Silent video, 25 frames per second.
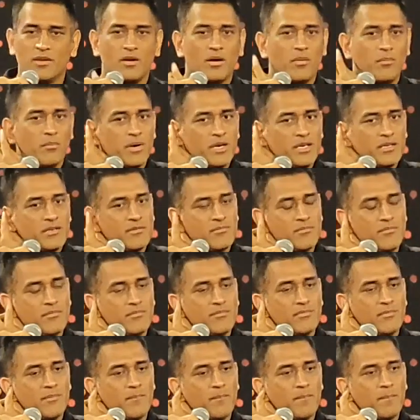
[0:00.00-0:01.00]
But
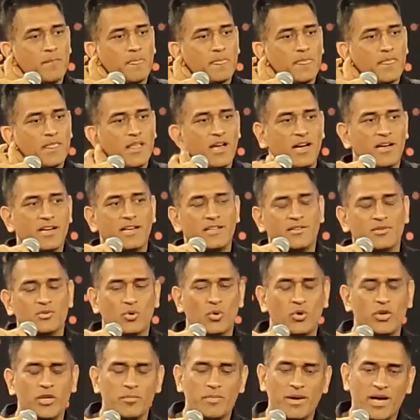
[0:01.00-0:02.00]
again,
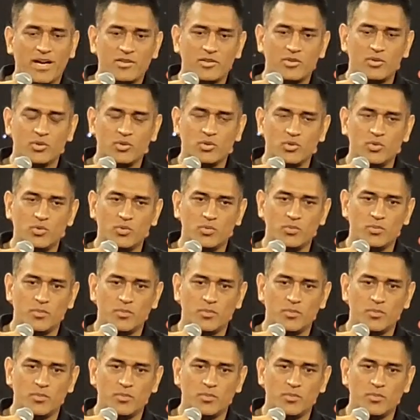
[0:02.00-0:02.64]
going back to